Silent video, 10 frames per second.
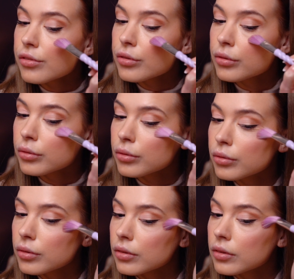to
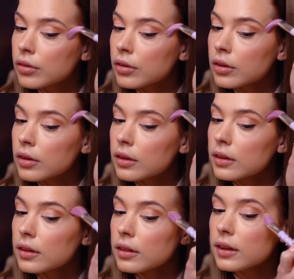
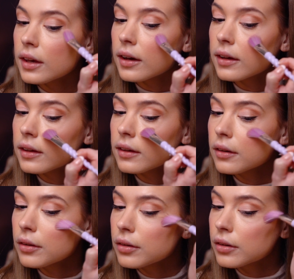the eye
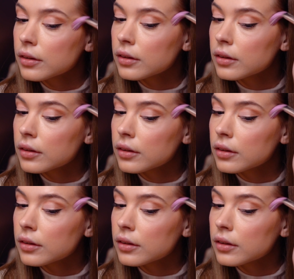here.